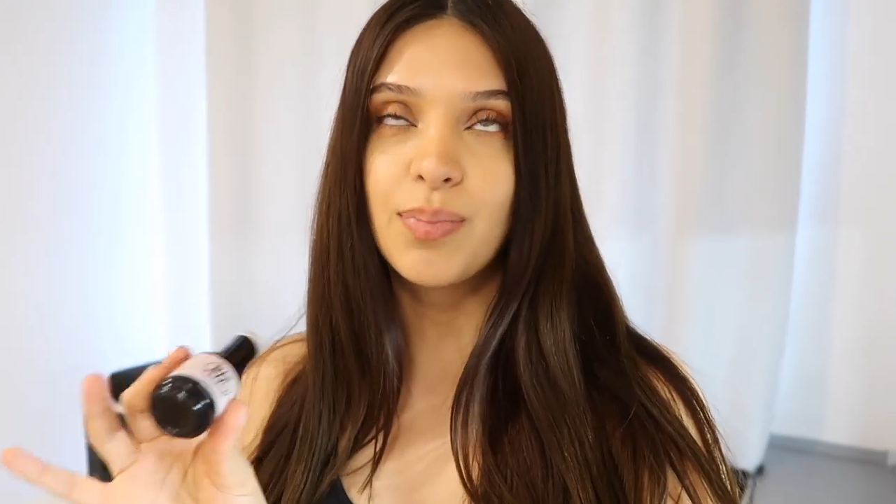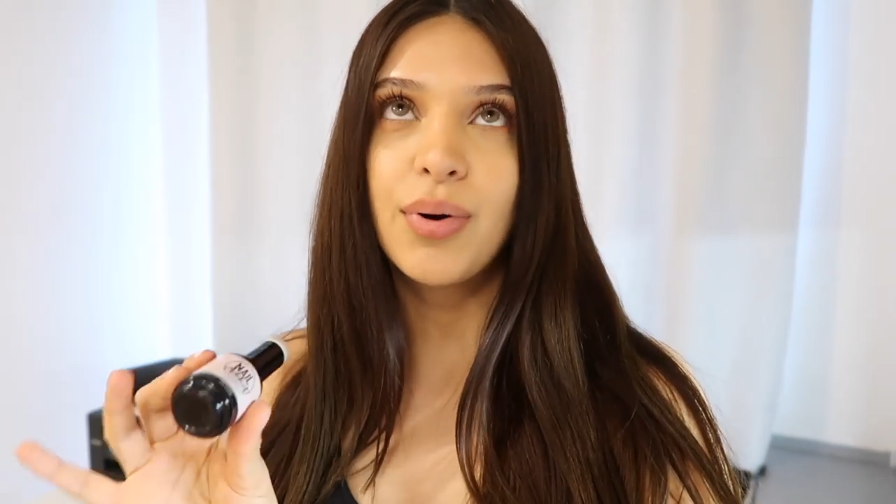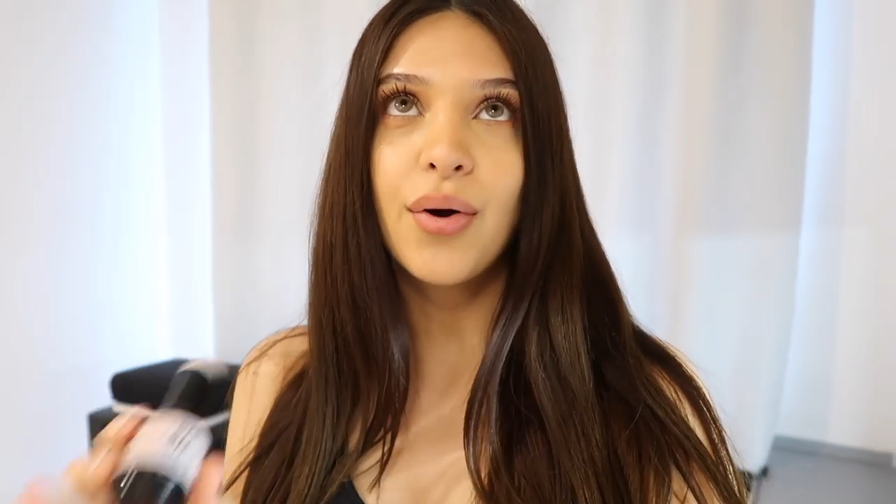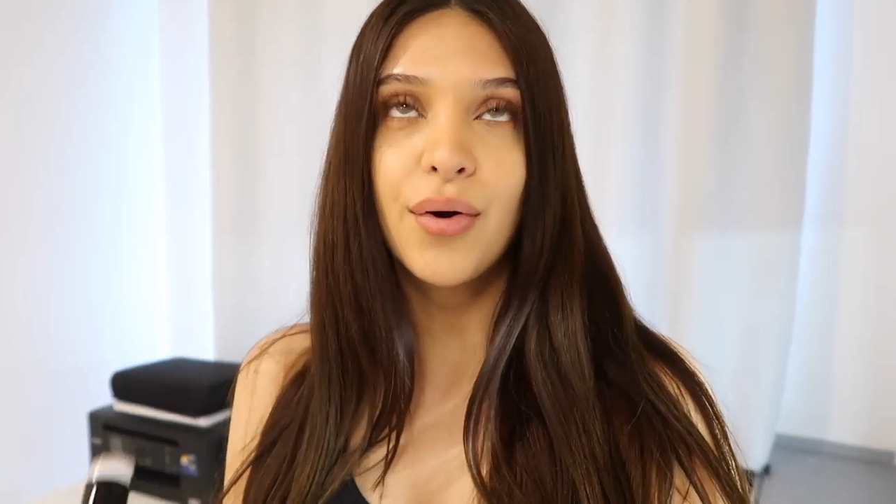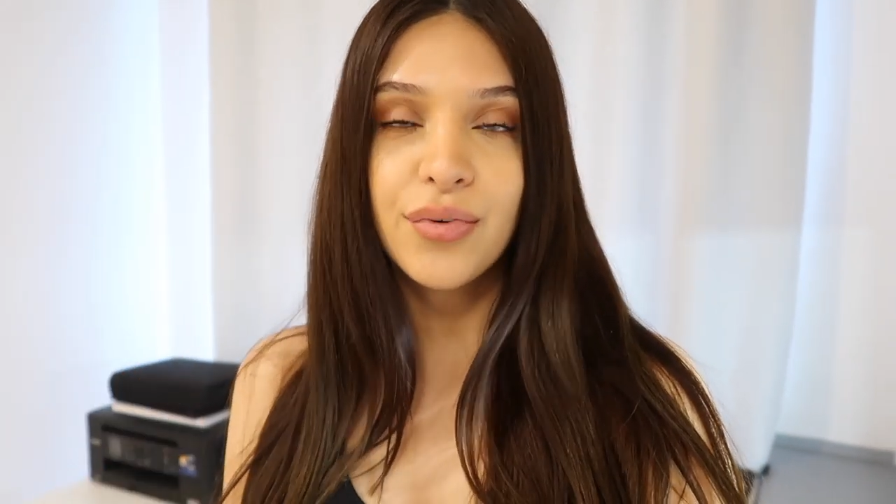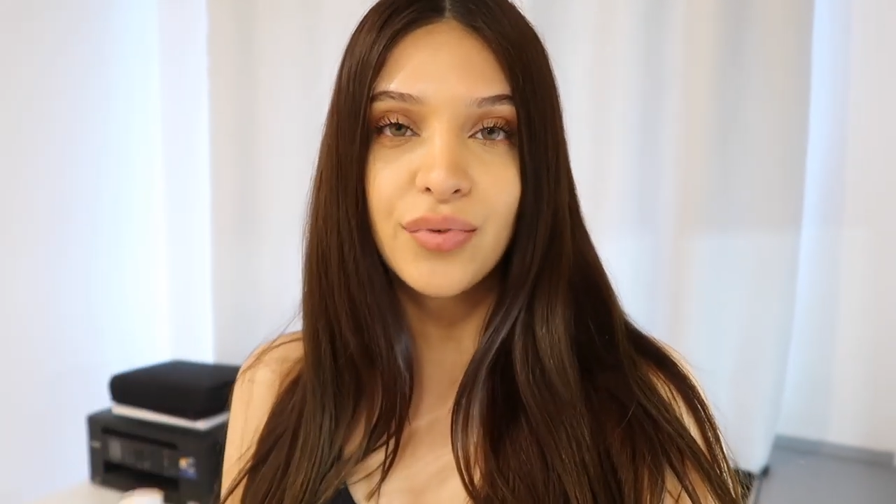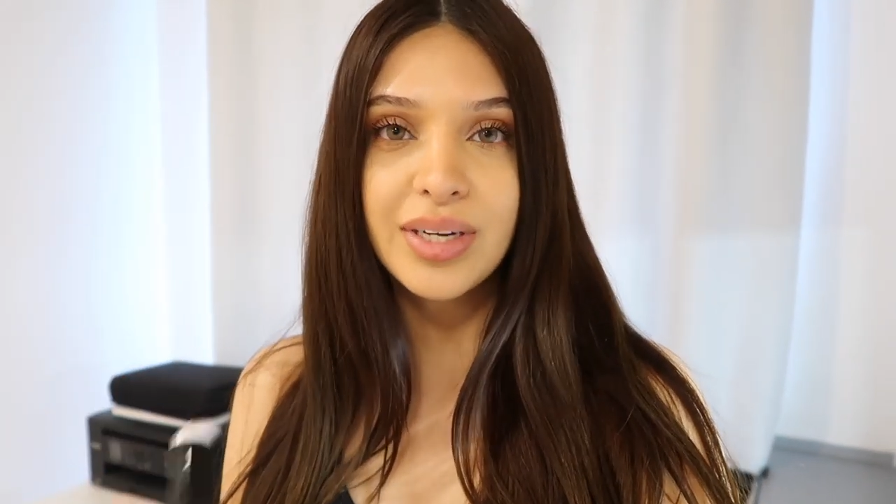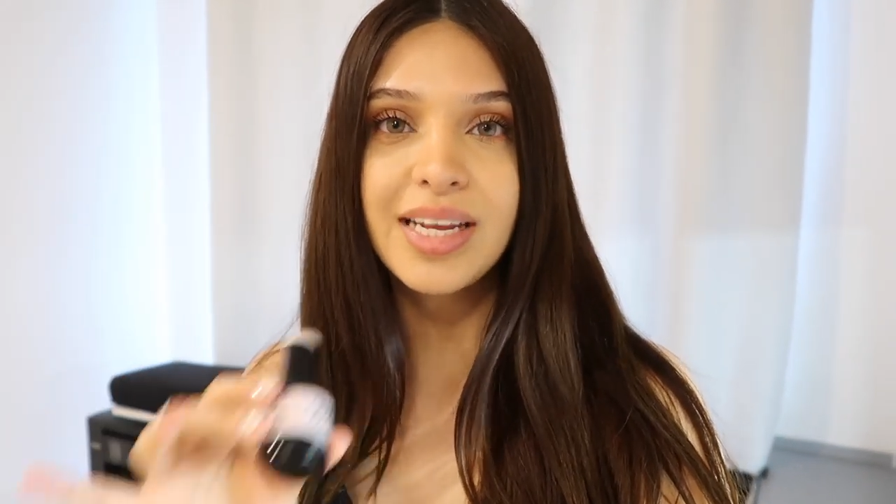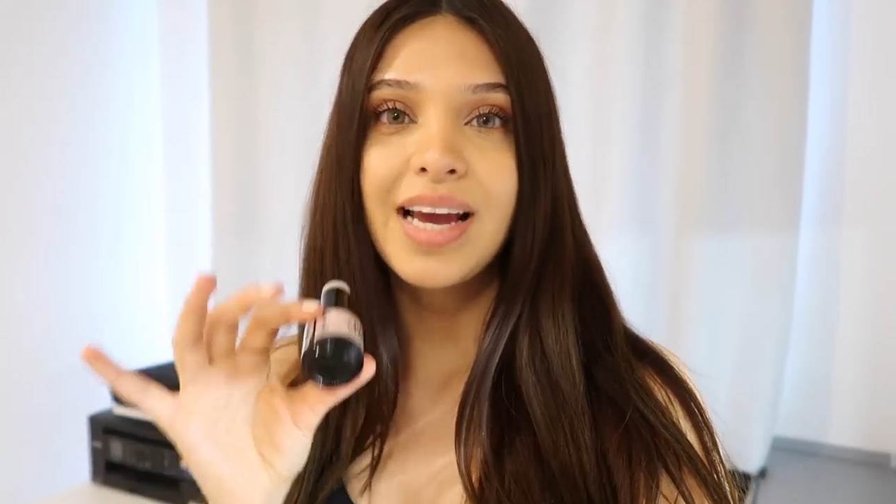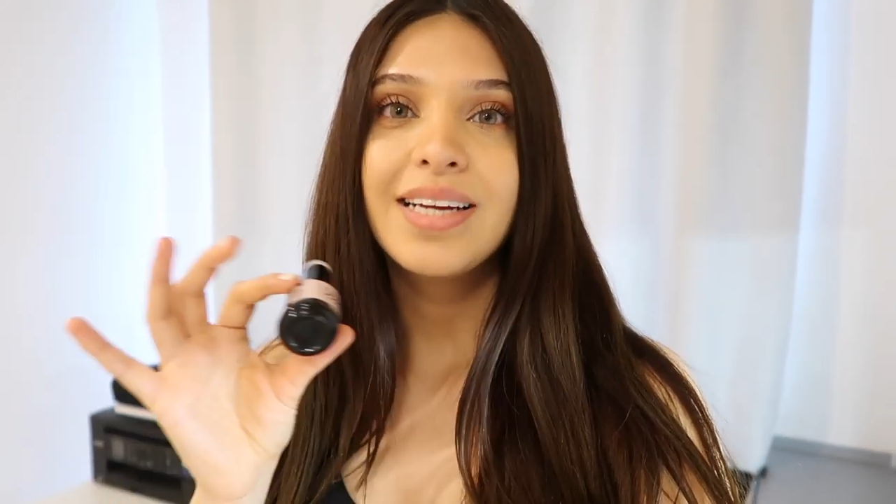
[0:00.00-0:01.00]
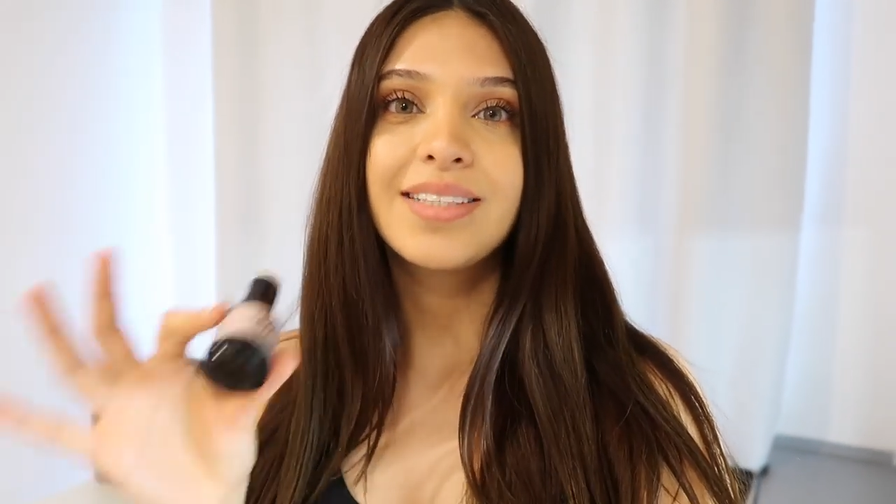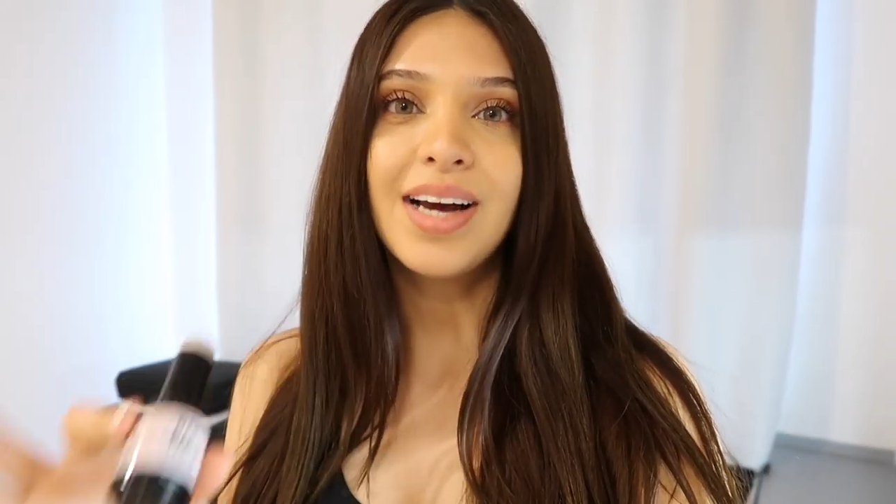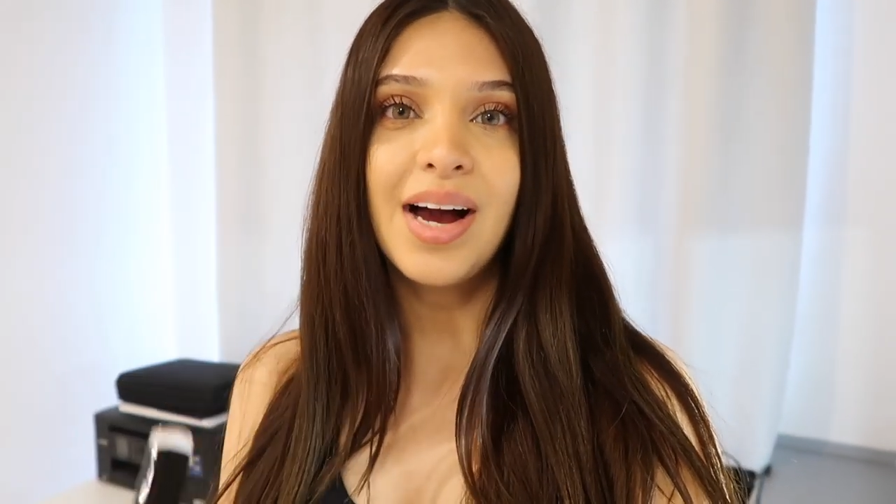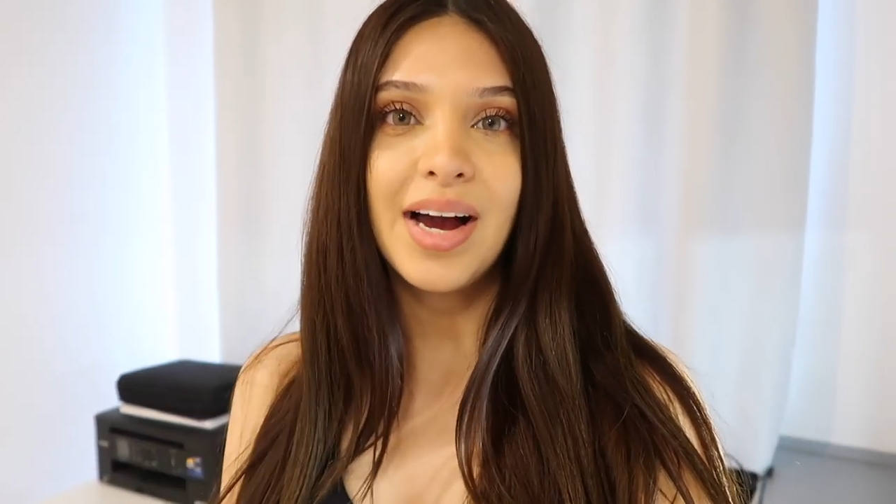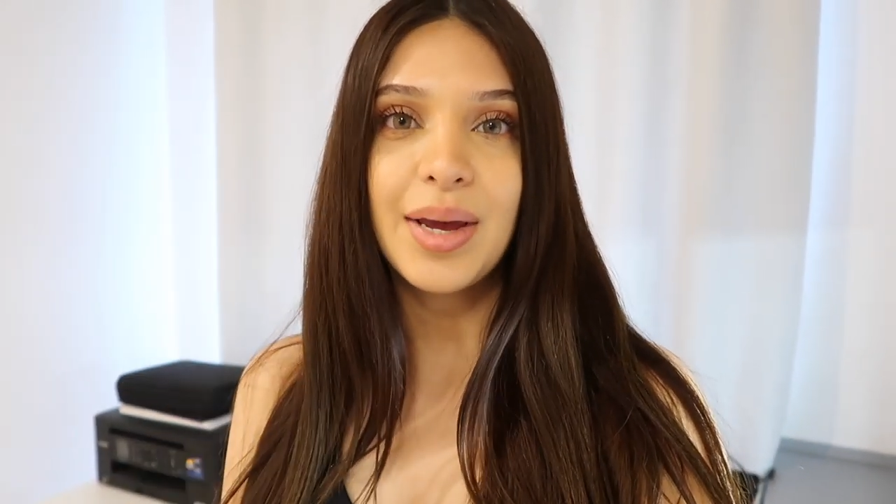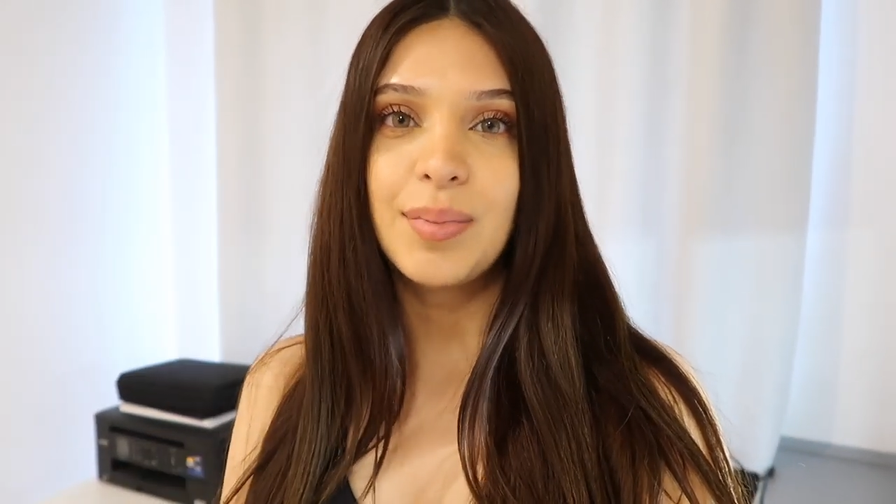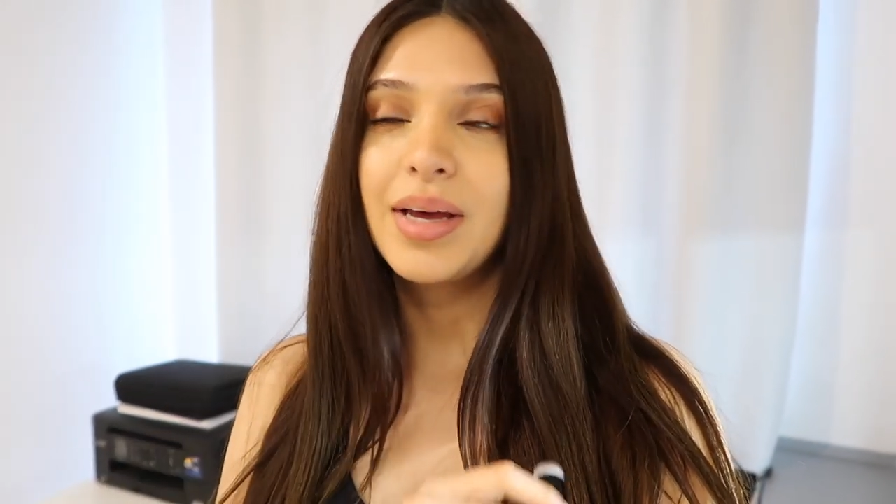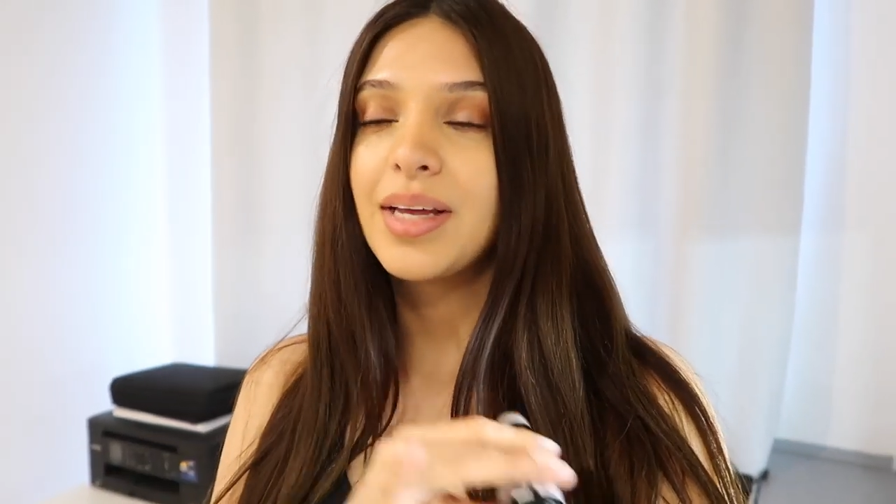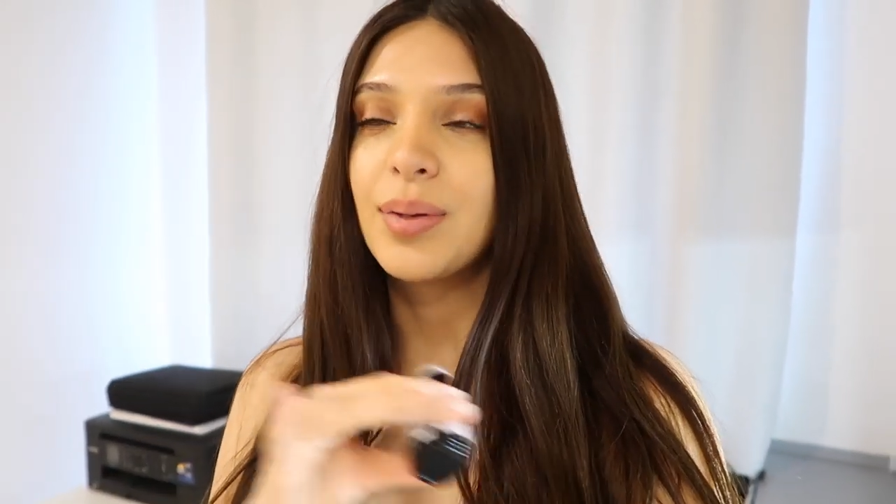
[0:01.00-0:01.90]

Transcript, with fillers: perfect time,